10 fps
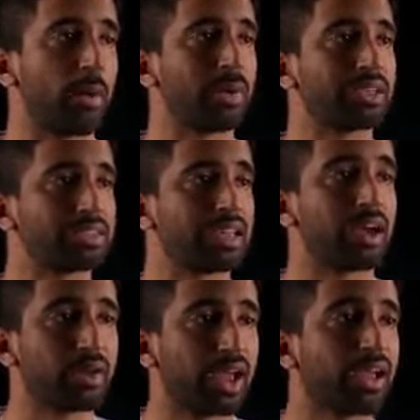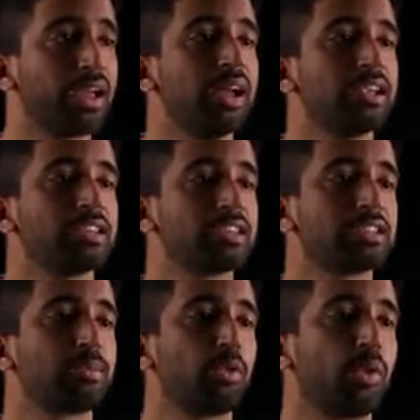we can say, okay, just
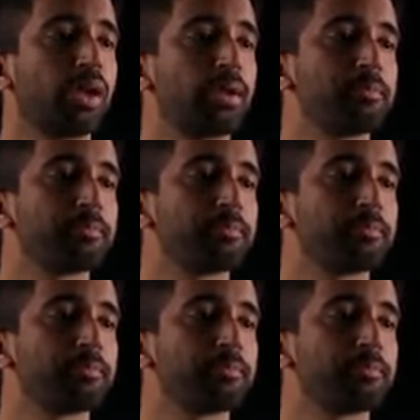deploy